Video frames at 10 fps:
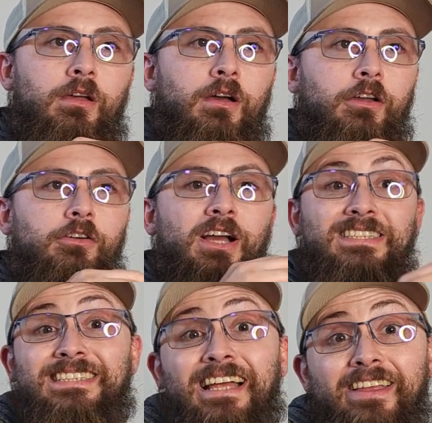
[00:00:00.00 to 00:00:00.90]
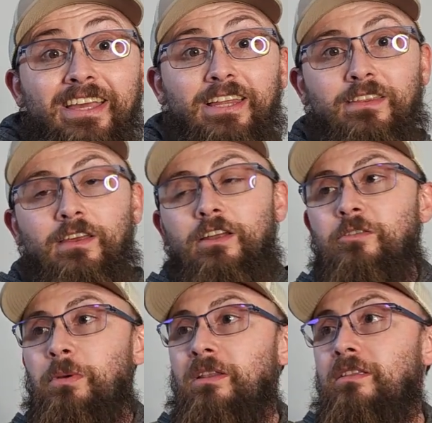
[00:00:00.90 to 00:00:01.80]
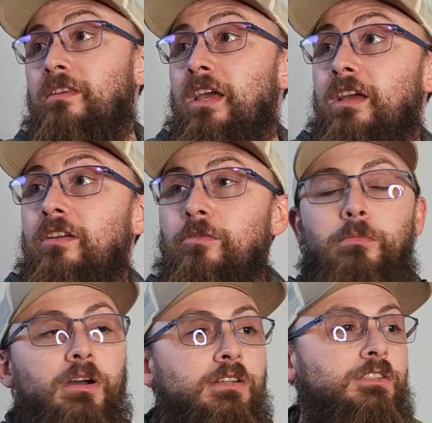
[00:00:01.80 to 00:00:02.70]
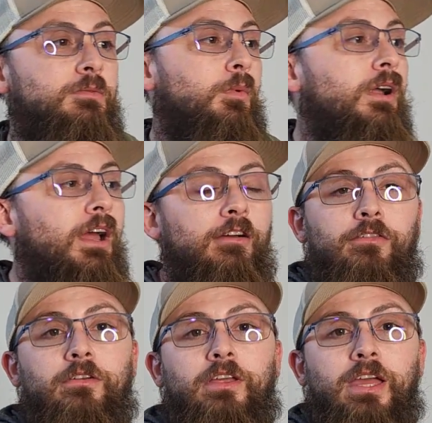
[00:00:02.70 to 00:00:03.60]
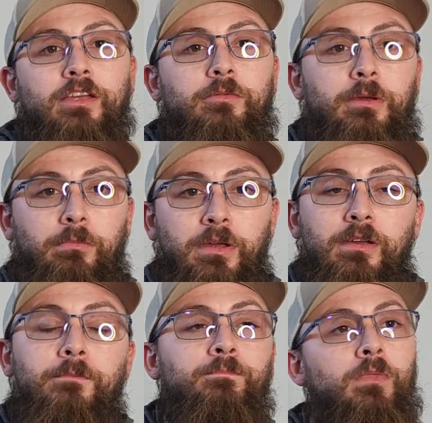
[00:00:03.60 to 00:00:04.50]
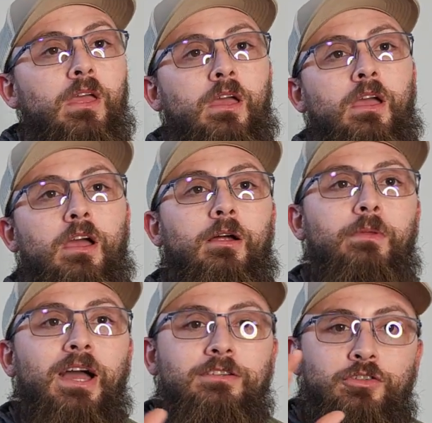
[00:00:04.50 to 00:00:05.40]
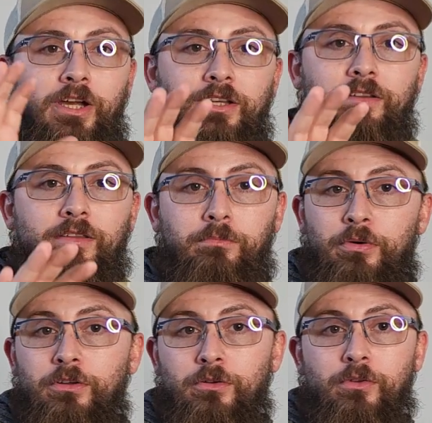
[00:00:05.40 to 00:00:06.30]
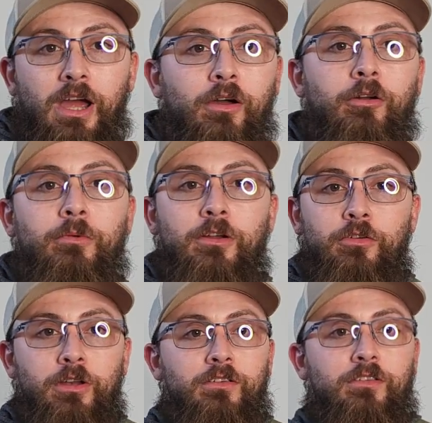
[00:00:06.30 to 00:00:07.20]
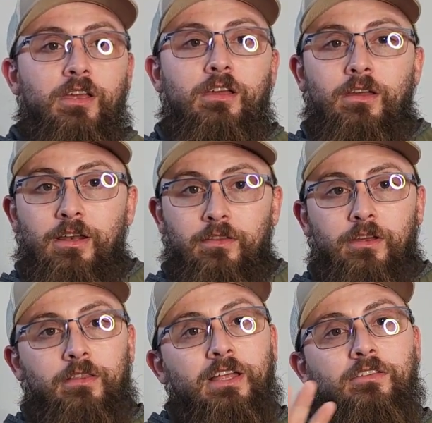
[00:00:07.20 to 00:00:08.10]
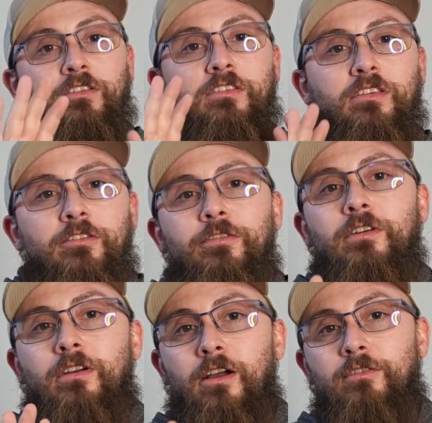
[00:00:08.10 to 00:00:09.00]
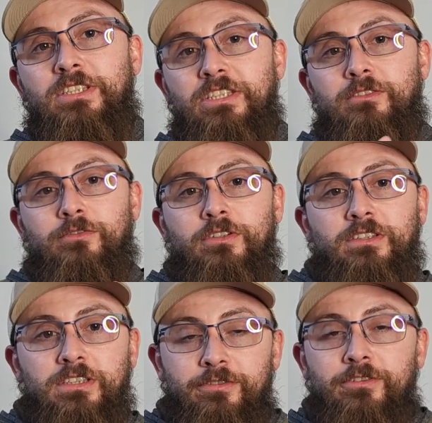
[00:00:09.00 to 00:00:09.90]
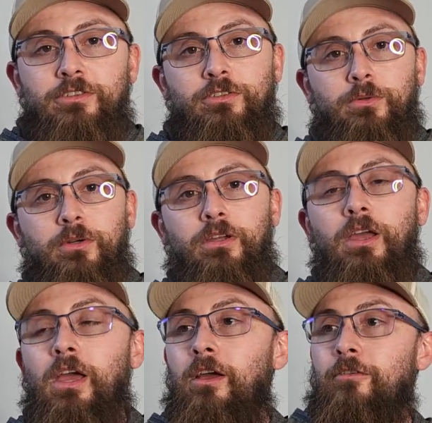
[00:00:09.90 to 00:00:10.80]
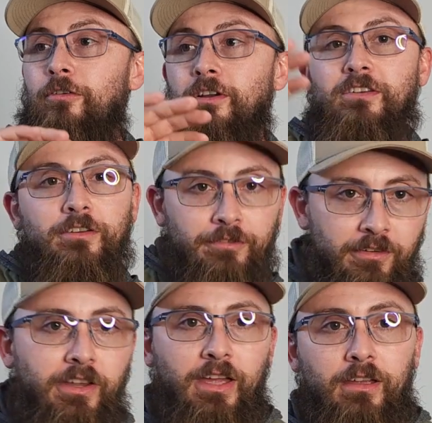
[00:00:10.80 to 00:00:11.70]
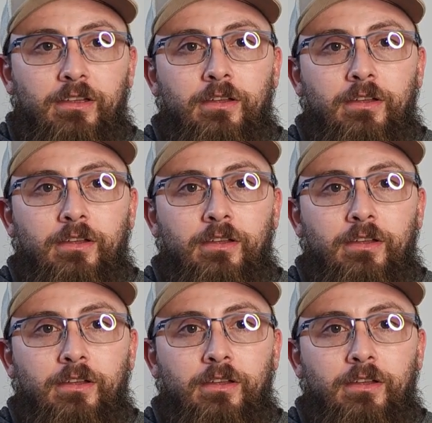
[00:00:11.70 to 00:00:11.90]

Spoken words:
you're not selling anything, it's been days, months, whatever the case may be, and I'm not trying to put you down, I'm not trying to say anything. That's a different conversation for a different story for a different day.